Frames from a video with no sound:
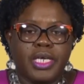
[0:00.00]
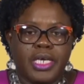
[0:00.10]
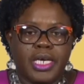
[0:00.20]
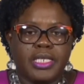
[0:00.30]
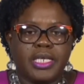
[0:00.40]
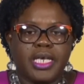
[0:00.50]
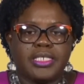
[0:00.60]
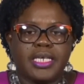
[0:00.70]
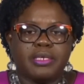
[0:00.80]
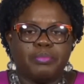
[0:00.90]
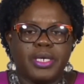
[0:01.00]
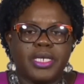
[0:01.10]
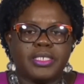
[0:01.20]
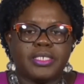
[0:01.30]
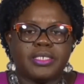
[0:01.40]
It
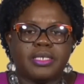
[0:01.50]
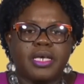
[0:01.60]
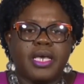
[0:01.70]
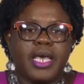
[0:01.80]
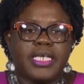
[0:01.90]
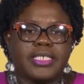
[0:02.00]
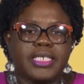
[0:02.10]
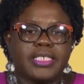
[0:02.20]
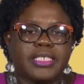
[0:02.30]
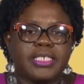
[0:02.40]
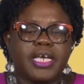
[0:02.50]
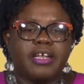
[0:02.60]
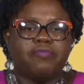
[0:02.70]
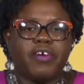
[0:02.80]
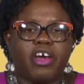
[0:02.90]
exacerbates existing
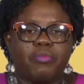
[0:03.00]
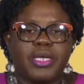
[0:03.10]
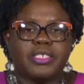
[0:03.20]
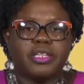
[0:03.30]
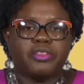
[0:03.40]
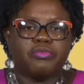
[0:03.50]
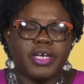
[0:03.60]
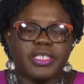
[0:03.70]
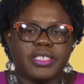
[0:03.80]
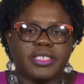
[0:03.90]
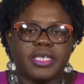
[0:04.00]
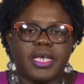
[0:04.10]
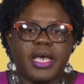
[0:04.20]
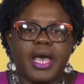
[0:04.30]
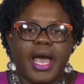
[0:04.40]
environmental threats,
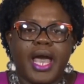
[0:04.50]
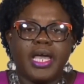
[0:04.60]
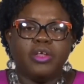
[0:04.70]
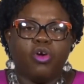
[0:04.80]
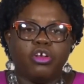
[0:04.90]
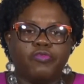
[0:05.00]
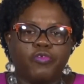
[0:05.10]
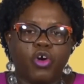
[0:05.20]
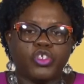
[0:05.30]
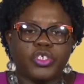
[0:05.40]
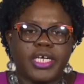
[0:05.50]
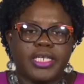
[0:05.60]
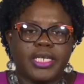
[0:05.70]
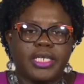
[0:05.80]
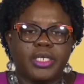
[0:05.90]
and
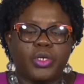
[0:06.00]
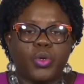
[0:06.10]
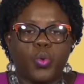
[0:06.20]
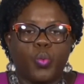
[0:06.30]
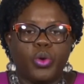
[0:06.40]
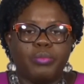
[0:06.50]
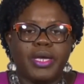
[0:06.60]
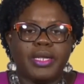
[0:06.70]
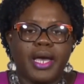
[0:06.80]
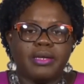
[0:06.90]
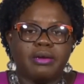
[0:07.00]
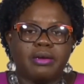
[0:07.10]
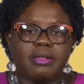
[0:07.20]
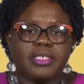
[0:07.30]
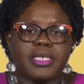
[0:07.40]
unfortunately, women and
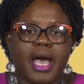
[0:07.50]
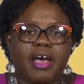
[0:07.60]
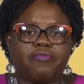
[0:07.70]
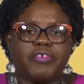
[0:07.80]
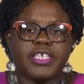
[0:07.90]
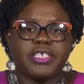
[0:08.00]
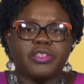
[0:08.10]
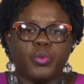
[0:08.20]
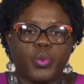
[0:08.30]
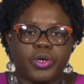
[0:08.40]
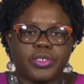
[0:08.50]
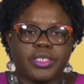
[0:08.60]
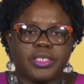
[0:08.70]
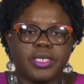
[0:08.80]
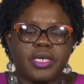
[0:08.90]
girls are affected the
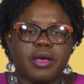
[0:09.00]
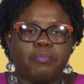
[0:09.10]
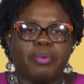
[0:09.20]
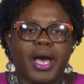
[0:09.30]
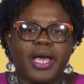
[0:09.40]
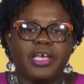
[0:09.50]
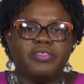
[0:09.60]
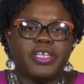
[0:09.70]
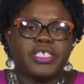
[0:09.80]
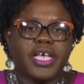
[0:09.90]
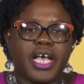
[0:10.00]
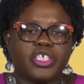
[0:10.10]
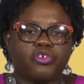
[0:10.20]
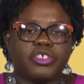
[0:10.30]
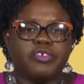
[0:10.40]
worst by the
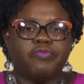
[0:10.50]
disastrous